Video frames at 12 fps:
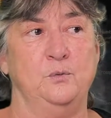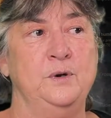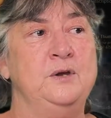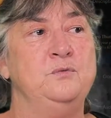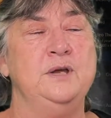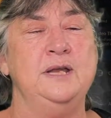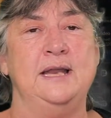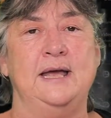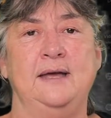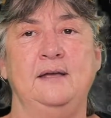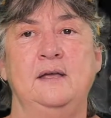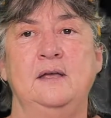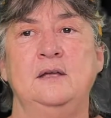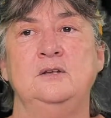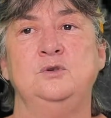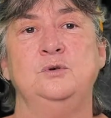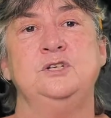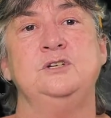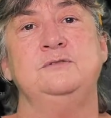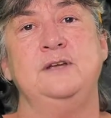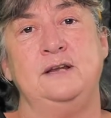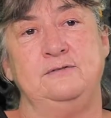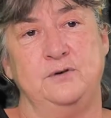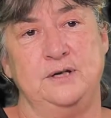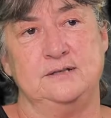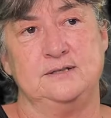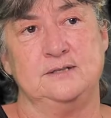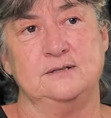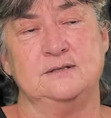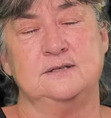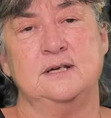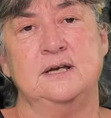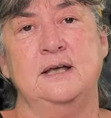We relay Deutsche Welle, for instance.